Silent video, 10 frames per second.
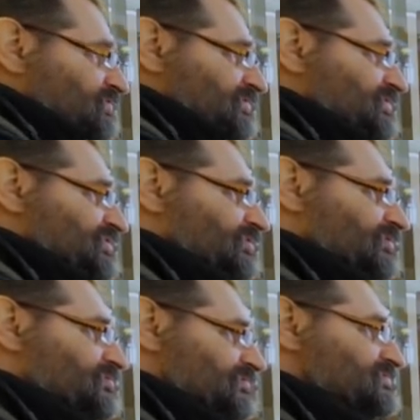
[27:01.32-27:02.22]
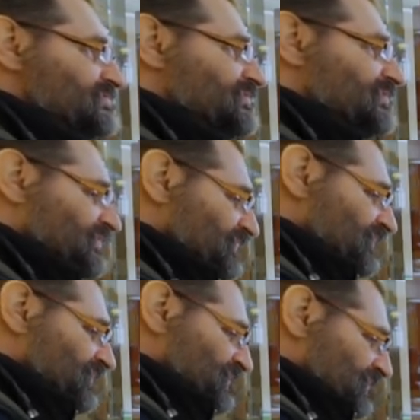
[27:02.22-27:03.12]
As long as it is
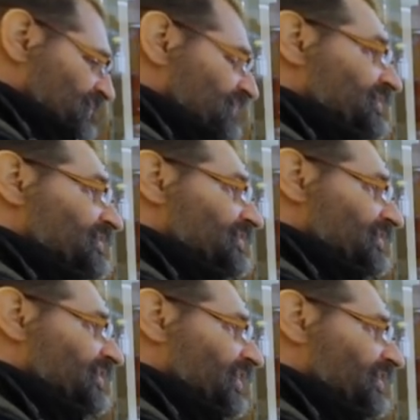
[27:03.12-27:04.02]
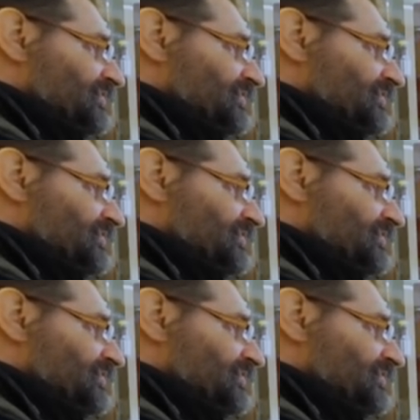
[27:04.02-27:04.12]
not epidemic, it goes